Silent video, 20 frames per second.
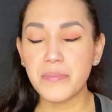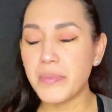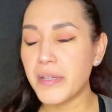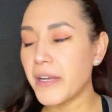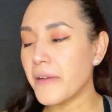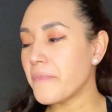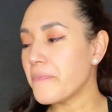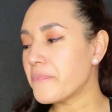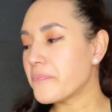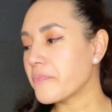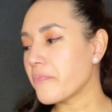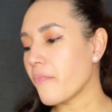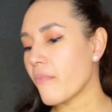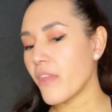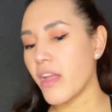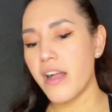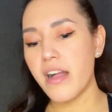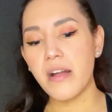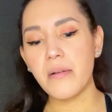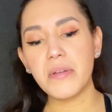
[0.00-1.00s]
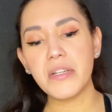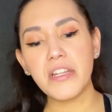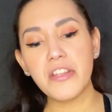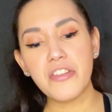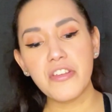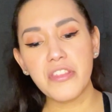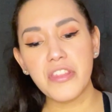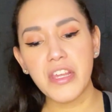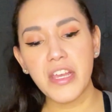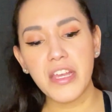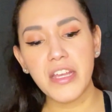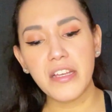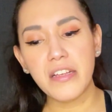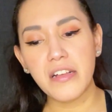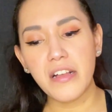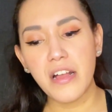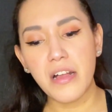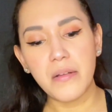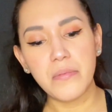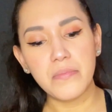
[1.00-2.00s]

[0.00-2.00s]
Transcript: But another thing,